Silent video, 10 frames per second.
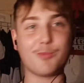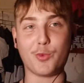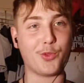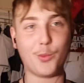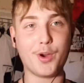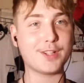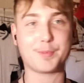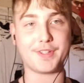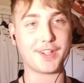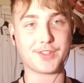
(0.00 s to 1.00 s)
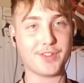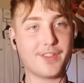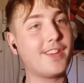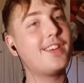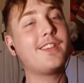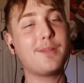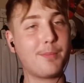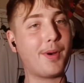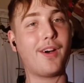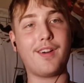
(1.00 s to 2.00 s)
the worst prediction,
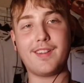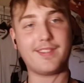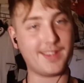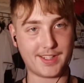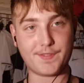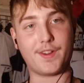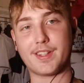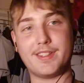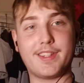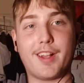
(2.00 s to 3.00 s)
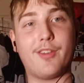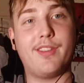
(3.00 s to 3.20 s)
but let's fucking stick with